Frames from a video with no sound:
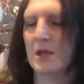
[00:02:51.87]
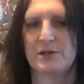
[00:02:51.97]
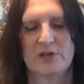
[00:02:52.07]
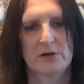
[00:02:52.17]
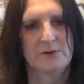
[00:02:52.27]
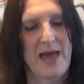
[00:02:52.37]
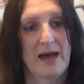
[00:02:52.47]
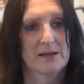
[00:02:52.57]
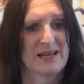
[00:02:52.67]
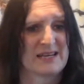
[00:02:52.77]
So yeah,
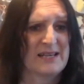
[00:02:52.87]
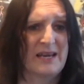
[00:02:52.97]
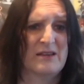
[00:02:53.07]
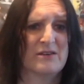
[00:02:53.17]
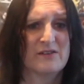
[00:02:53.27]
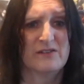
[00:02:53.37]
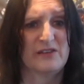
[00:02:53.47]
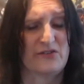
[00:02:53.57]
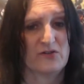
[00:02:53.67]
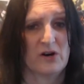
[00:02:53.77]
like I say, it doesn't
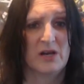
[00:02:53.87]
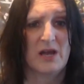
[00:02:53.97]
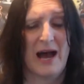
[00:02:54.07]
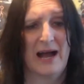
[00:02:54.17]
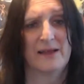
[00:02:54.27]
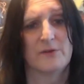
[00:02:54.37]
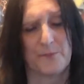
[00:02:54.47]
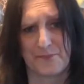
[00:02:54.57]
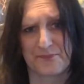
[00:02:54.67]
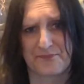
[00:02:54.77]
destroy, and
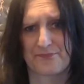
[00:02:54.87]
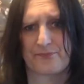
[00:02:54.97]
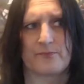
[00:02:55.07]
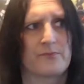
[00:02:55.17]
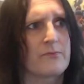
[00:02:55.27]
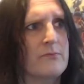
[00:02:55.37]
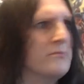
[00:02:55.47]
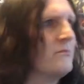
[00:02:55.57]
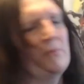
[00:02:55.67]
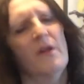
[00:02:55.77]

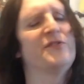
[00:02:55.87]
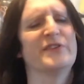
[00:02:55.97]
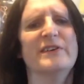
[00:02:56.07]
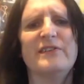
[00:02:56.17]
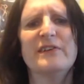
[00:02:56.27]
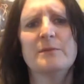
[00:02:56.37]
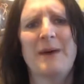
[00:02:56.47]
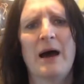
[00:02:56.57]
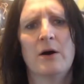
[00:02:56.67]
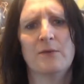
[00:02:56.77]
so this is
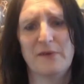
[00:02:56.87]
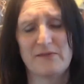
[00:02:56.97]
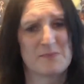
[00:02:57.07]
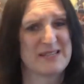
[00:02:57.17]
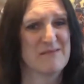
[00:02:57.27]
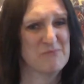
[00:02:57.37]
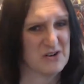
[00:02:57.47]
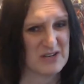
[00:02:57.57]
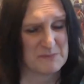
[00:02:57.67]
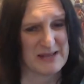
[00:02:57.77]
about 50%
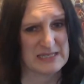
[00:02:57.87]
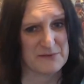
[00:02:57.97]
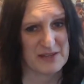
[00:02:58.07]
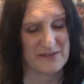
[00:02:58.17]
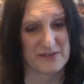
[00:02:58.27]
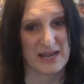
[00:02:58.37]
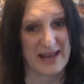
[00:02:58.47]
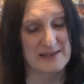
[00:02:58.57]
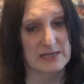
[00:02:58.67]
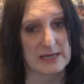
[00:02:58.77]
more expensive than say an
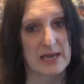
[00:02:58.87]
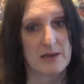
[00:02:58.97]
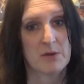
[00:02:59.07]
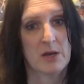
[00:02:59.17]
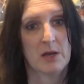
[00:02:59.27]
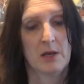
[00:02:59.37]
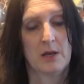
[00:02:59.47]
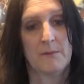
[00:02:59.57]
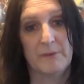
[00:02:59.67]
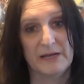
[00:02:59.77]
exit game,
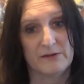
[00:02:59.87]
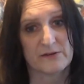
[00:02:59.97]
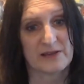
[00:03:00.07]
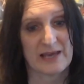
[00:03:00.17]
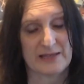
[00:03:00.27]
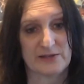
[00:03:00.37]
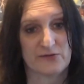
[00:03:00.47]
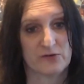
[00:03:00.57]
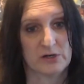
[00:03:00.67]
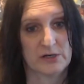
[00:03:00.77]
but it doesn't get
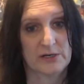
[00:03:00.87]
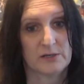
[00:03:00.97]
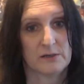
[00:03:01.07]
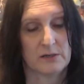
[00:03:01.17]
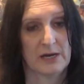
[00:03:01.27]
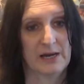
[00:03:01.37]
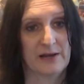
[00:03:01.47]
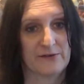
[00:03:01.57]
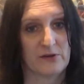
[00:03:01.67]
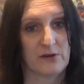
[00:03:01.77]
destroyed,
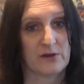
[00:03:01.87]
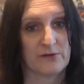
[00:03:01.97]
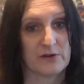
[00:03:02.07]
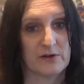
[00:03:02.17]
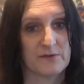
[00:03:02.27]
so you can sort